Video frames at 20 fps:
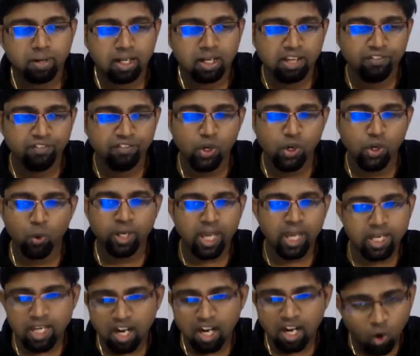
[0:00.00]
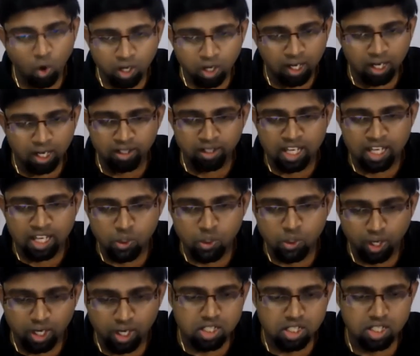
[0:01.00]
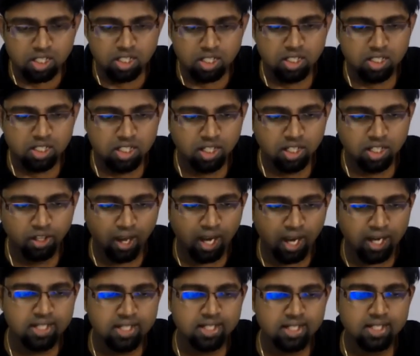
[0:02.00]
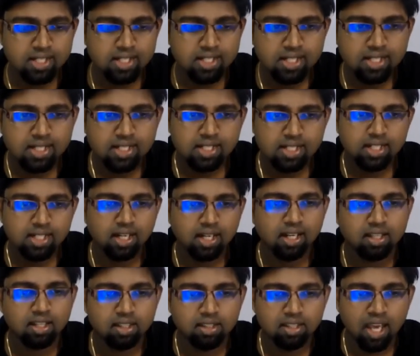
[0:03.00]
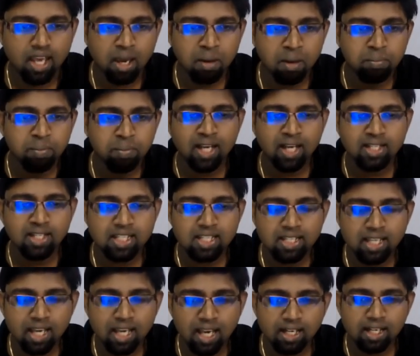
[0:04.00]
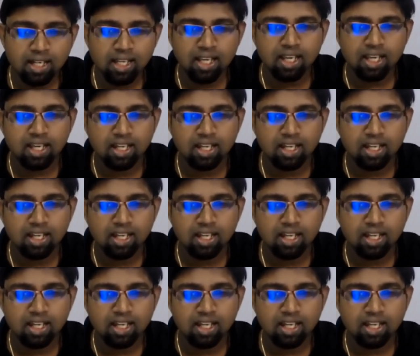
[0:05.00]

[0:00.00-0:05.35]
if you look at a local graduate, right, they basically